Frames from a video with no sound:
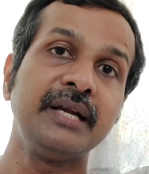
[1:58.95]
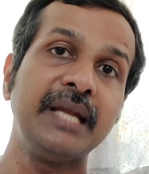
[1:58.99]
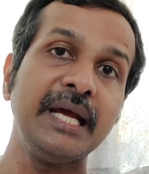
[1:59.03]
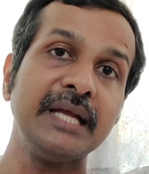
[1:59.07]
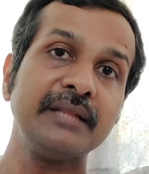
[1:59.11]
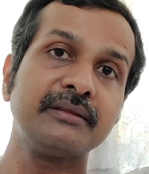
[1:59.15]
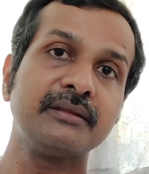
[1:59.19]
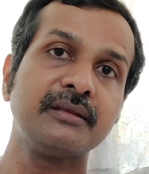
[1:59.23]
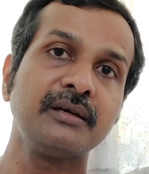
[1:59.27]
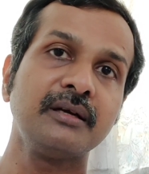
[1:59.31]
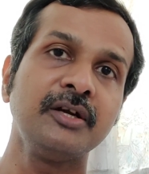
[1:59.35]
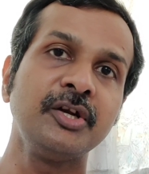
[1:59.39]

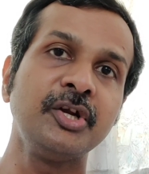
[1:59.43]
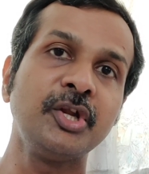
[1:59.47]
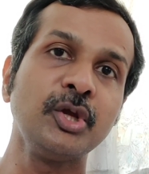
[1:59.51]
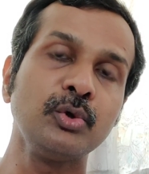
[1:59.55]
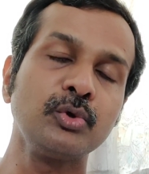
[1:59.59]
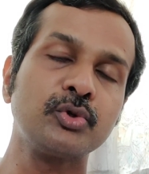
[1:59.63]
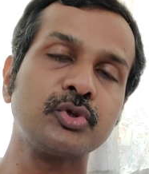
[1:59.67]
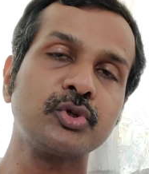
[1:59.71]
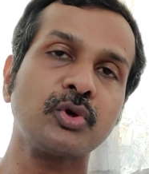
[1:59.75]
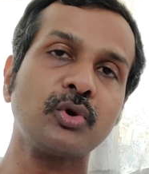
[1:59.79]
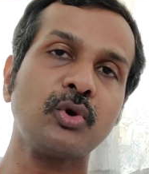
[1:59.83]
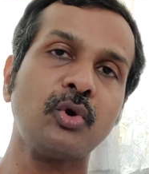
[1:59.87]
death
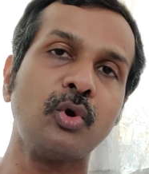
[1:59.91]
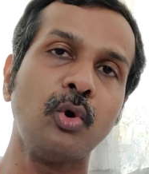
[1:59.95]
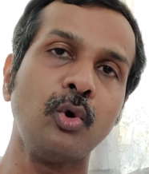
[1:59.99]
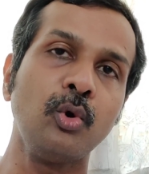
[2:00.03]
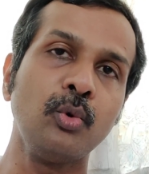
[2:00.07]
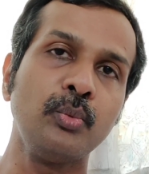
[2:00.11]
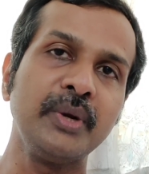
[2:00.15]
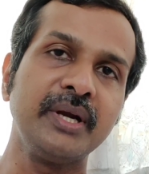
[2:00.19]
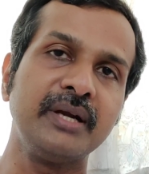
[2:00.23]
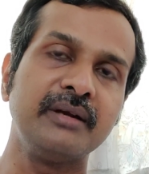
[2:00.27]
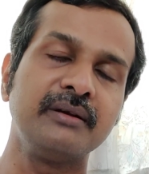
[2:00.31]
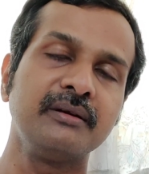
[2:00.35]
due to
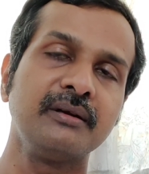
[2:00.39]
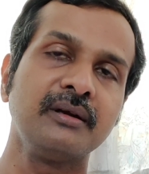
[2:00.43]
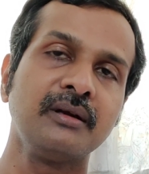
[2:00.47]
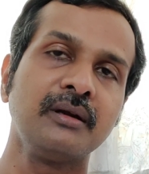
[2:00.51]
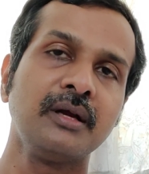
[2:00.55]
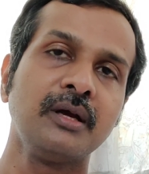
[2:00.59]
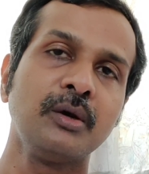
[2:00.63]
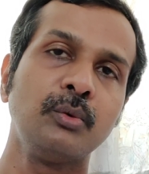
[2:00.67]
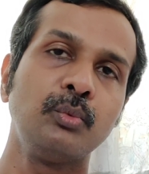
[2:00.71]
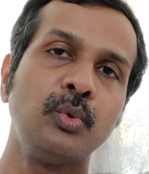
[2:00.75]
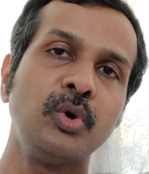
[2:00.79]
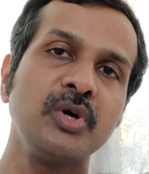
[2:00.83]
COVID
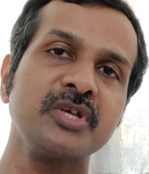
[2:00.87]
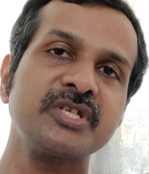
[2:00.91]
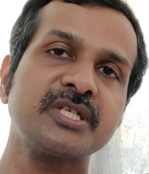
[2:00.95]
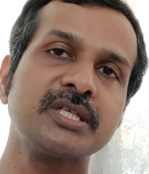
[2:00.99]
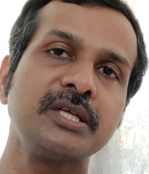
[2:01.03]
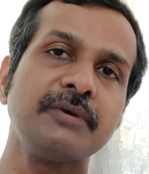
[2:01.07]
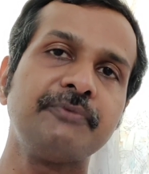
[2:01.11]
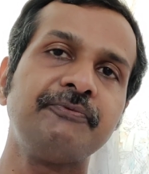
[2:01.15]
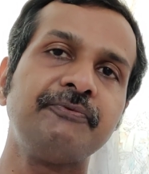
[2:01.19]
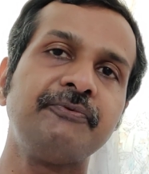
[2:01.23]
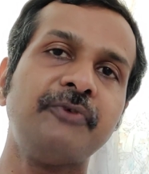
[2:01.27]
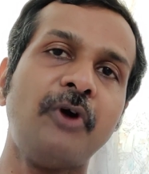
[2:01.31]

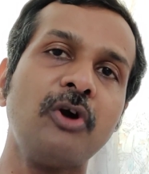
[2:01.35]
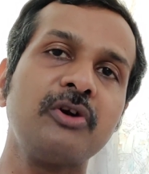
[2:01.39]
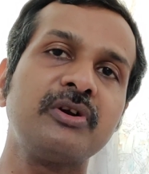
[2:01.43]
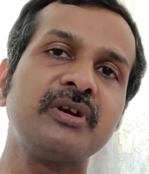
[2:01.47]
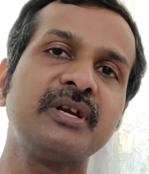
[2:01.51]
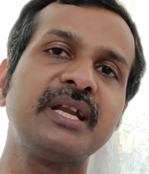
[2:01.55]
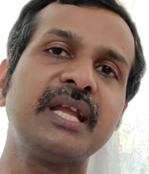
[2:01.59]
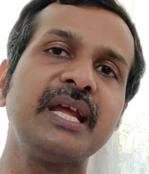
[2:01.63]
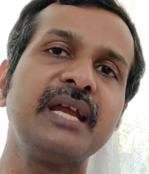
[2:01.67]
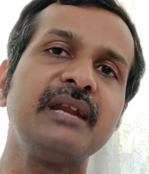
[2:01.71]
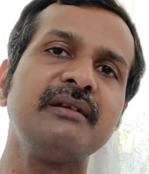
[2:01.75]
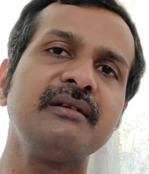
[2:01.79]
was the
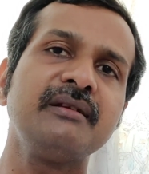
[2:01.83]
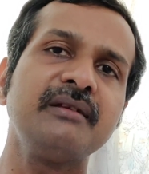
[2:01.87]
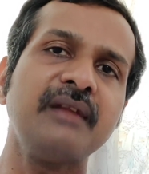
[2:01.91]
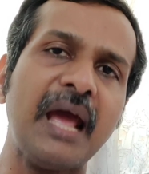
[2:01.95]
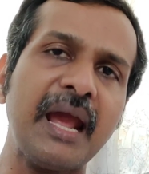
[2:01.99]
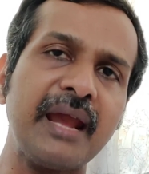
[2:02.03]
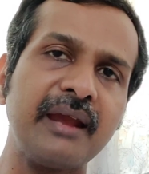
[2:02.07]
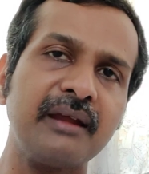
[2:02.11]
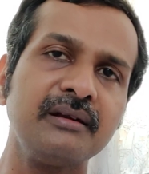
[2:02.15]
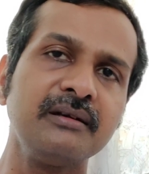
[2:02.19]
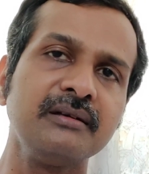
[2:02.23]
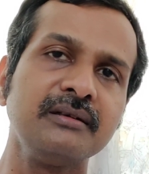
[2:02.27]

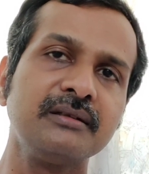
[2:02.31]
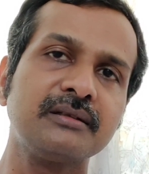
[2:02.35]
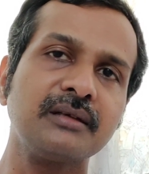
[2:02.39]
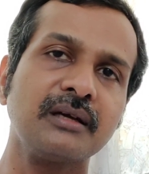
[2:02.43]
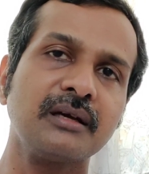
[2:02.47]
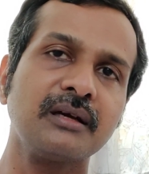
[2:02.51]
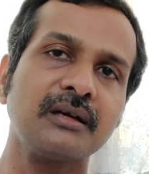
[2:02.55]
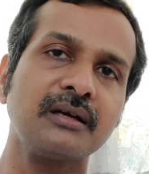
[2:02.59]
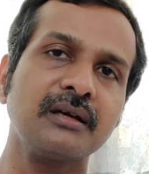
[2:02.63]
49th